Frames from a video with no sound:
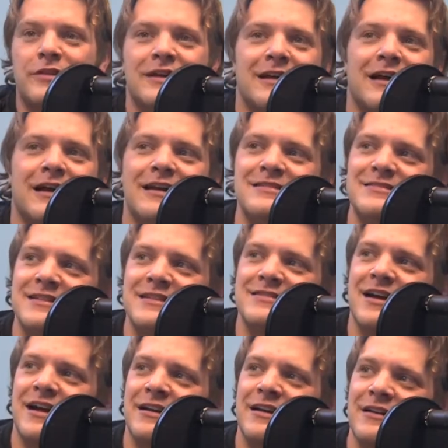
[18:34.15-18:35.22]
thing, I guess that's
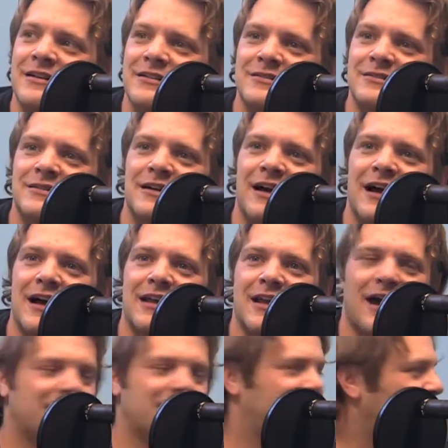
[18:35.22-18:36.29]
kind of,
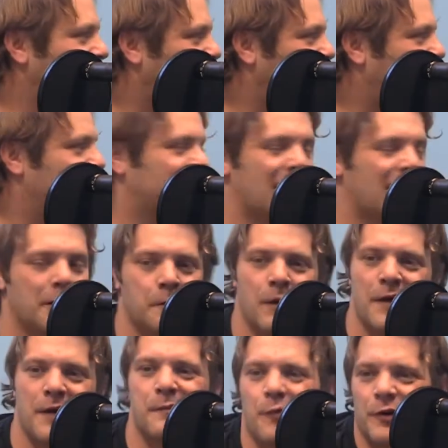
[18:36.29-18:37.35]
I feel like I've gotten
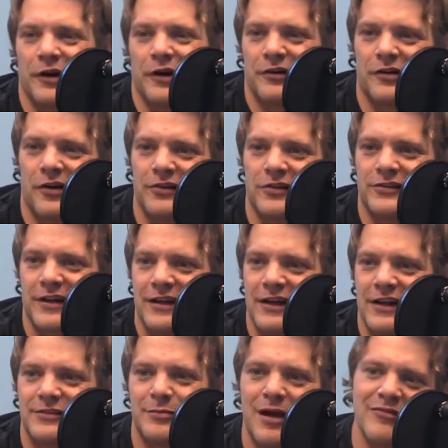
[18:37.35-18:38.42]
my point across, I
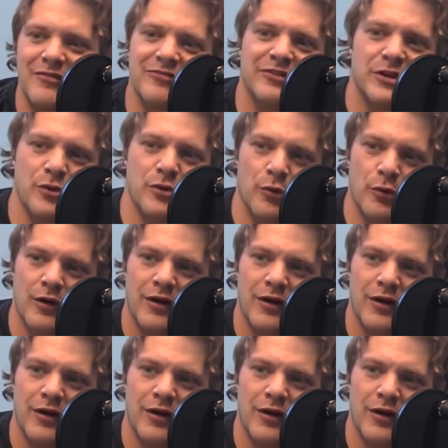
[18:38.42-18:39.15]
guess, my view.